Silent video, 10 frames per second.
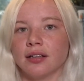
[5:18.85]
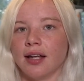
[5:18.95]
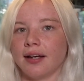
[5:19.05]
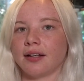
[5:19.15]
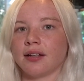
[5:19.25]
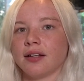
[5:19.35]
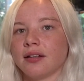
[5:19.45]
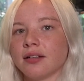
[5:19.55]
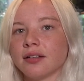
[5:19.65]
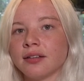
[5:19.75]
Like,
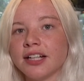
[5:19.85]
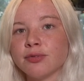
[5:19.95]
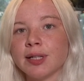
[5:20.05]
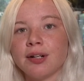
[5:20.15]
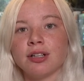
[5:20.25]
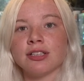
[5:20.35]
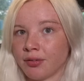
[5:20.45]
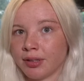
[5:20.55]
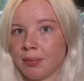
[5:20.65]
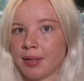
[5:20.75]
these windows, they're
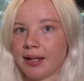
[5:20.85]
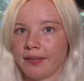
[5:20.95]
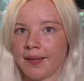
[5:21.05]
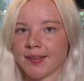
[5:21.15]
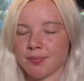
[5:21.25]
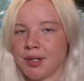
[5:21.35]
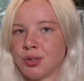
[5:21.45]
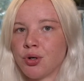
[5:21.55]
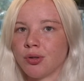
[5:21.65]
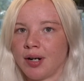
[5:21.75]
really big. Like, this is my
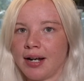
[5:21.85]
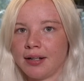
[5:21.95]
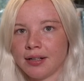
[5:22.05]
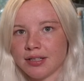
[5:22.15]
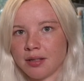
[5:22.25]
door, right?